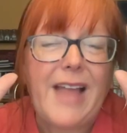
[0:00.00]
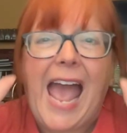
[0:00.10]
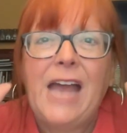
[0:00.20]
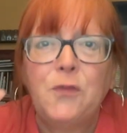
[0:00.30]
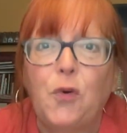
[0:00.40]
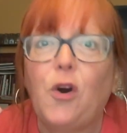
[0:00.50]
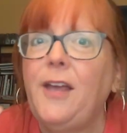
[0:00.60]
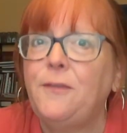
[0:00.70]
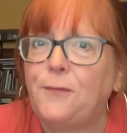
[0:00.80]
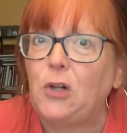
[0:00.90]
And for
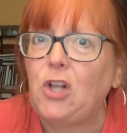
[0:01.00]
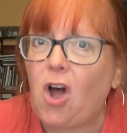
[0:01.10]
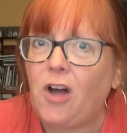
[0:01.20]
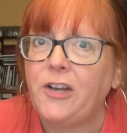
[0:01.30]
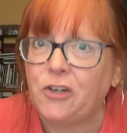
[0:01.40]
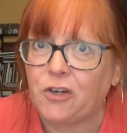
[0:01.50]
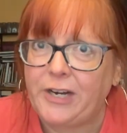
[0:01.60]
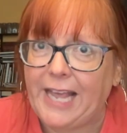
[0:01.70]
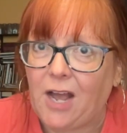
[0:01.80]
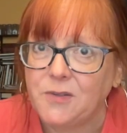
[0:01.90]
a full-on
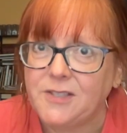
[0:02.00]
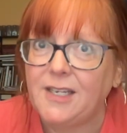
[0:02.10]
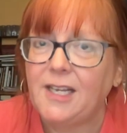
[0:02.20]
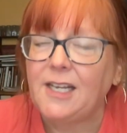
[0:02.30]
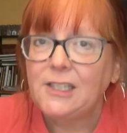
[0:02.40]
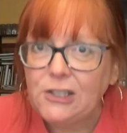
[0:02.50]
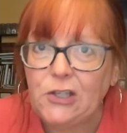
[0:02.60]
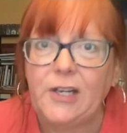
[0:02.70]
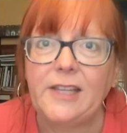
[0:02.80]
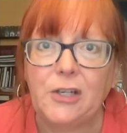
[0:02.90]
nerd out,
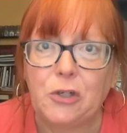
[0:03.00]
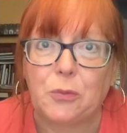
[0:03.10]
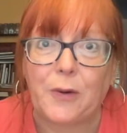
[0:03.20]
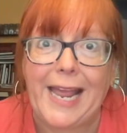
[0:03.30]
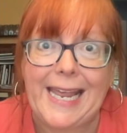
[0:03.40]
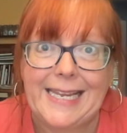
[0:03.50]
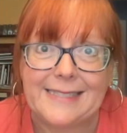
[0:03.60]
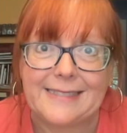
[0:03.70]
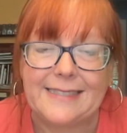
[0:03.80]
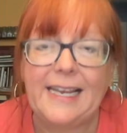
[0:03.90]
look at the
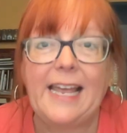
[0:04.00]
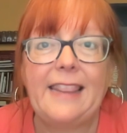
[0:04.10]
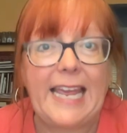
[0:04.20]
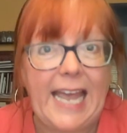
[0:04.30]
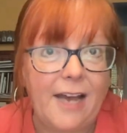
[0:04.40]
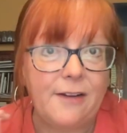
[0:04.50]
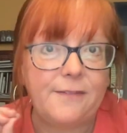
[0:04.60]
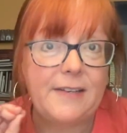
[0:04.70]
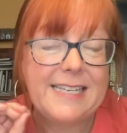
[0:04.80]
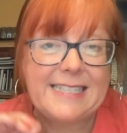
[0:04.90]
grays. They
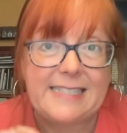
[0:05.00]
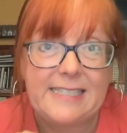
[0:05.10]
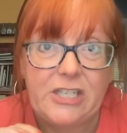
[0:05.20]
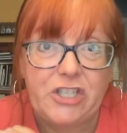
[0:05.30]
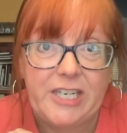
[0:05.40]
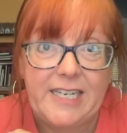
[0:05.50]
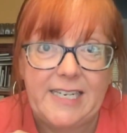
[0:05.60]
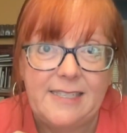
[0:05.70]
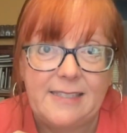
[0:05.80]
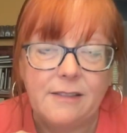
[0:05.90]
have
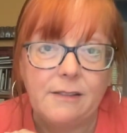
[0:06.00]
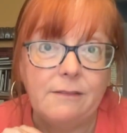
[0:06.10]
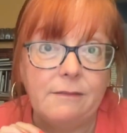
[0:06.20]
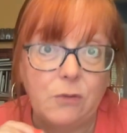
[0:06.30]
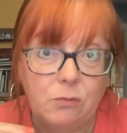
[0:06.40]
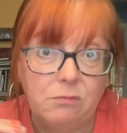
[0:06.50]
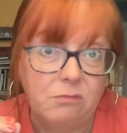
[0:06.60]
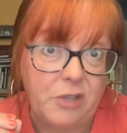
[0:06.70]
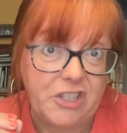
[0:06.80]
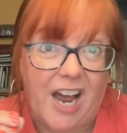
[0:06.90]
CGs,
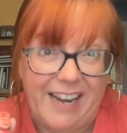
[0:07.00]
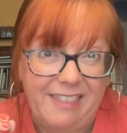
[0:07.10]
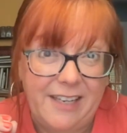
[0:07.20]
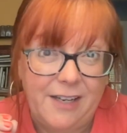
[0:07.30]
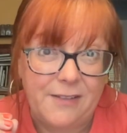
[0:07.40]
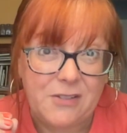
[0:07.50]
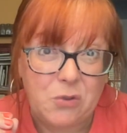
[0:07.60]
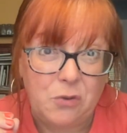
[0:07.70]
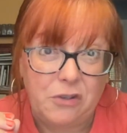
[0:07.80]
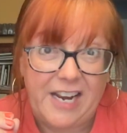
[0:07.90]
which I think of as
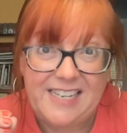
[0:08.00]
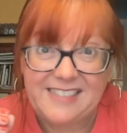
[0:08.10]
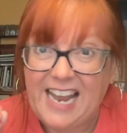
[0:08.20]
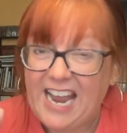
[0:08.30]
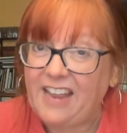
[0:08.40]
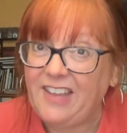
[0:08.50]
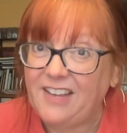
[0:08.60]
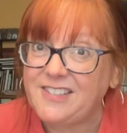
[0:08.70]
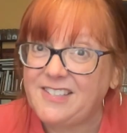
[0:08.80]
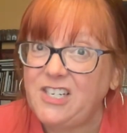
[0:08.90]
cool grays, and they
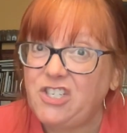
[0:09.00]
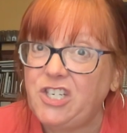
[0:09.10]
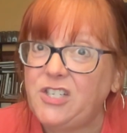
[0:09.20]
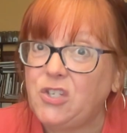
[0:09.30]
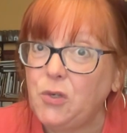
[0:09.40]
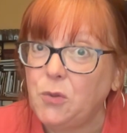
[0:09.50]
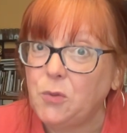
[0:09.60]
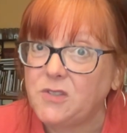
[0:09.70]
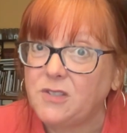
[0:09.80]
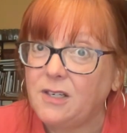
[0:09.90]
have
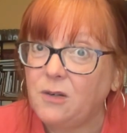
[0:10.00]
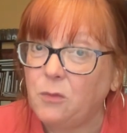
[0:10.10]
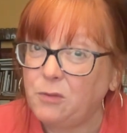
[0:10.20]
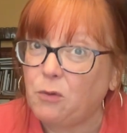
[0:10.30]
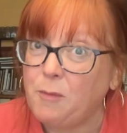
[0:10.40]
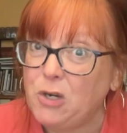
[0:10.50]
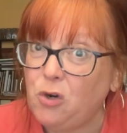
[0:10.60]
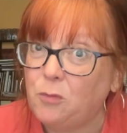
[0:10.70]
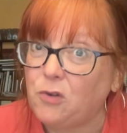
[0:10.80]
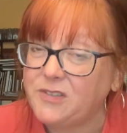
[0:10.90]
CG2s with Roman
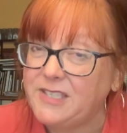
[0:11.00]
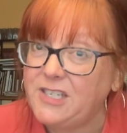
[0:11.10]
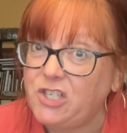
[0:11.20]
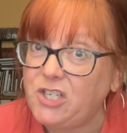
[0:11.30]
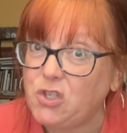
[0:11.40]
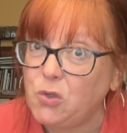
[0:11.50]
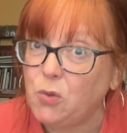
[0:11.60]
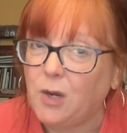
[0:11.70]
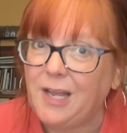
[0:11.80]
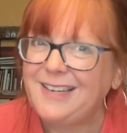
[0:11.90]
numerals,
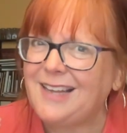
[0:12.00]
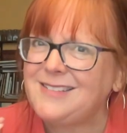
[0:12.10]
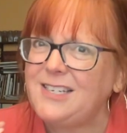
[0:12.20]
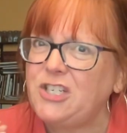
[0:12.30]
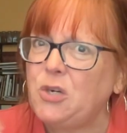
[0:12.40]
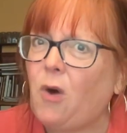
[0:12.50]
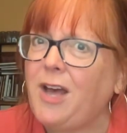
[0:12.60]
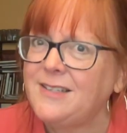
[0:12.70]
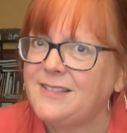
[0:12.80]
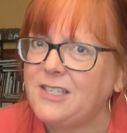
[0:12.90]
CG2. Not CG1
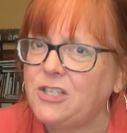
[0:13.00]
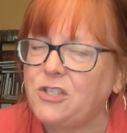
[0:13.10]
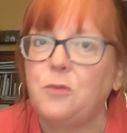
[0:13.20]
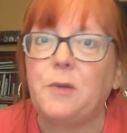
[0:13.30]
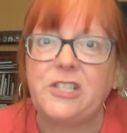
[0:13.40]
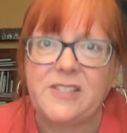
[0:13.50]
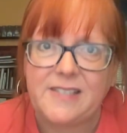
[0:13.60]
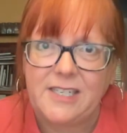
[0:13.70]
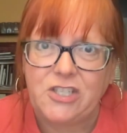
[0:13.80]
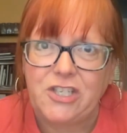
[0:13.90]
and CG2, but
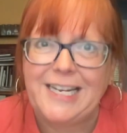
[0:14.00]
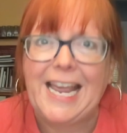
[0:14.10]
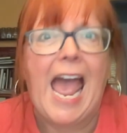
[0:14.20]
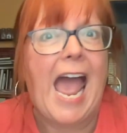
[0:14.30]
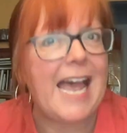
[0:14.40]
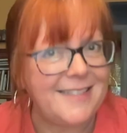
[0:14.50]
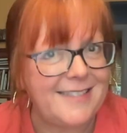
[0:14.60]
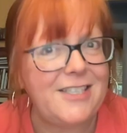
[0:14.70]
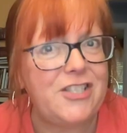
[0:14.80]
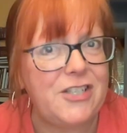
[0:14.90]
CG and
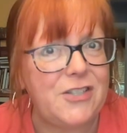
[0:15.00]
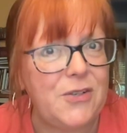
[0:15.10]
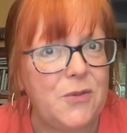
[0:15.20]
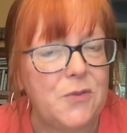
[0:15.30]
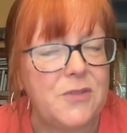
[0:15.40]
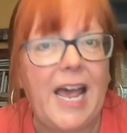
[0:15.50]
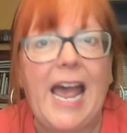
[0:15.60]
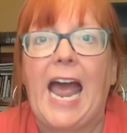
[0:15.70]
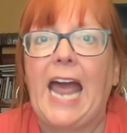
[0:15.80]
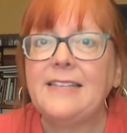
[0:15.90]
CG2s.
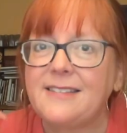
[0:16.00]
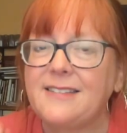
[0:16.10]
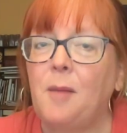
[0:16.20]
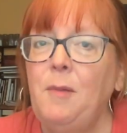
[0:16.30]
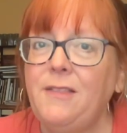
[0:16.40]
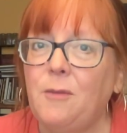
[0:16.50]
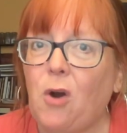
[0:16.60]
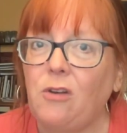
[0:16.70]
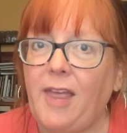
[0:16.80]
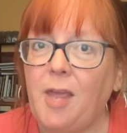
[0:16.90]
And some of them
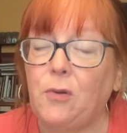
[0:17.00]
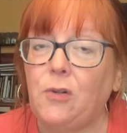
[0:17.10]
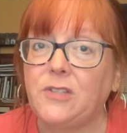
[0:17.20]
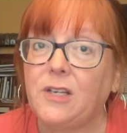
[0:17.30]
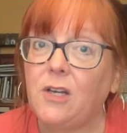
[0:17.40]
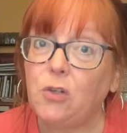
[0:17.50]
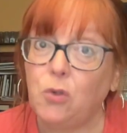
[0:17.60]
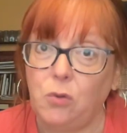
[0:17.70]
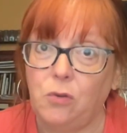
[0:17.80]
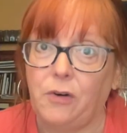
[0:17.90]
are labeled
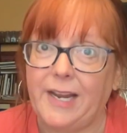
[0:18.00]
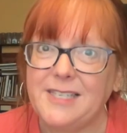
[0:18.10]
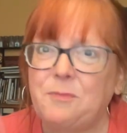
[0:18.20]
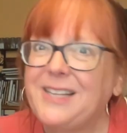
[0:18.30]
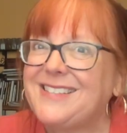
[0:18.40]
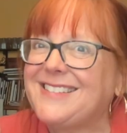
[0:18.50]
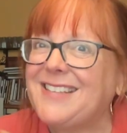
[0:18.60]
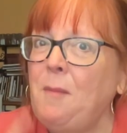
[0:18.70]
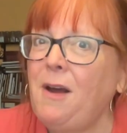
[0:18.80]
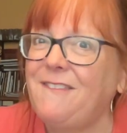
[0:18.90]
cool grays, but
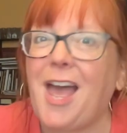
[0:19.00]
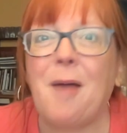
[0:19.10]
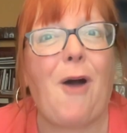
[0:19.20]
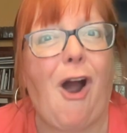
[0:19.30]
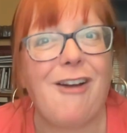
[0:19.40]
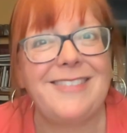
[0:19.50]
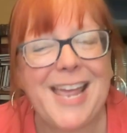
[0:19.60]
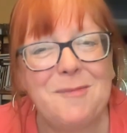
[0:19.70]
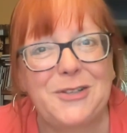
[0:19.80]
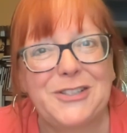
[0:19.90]
some of them are
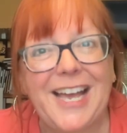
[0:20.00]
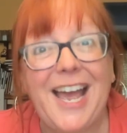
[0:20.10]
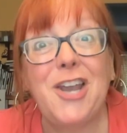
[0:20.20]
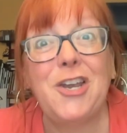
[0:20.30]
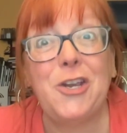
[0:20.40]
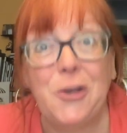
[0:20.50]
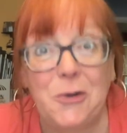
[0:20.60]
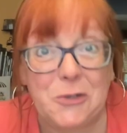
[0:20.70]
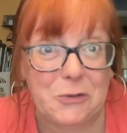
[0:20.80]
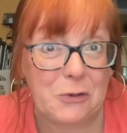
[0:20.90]
labeled
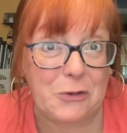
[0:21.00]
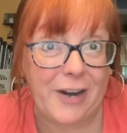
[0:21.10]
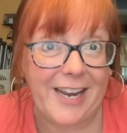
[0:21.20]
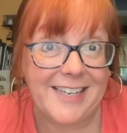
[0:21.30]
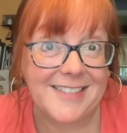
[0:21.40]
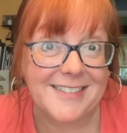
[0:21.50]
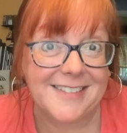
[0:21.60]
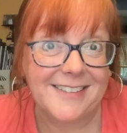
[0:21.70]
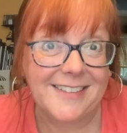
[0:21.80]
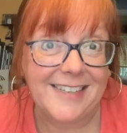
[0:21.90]
neutral grays.
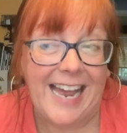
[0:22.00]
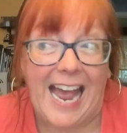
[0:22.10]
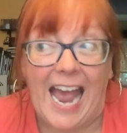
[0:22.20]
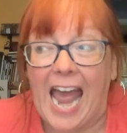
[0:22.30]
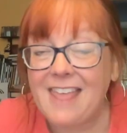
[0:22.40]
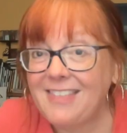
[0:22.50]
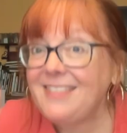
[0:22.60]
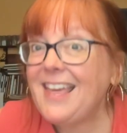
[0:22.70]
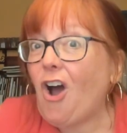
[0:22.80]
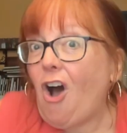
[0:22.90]
And then
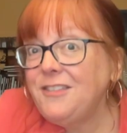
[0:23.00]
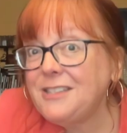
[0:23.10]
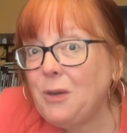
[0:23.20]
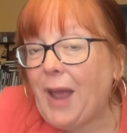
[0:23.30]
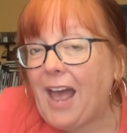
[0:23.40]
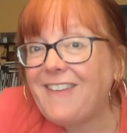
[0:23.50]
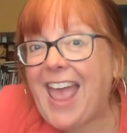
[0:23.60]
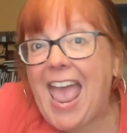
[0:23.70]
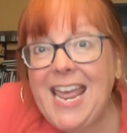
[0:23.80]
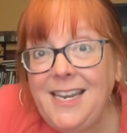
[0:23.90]
they also have
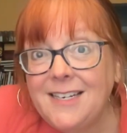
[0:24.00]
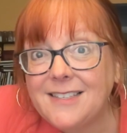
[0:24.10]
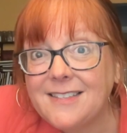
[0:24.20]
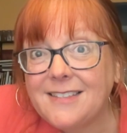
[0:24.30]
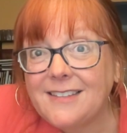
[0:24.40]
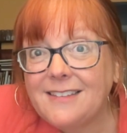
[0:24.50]
Ns,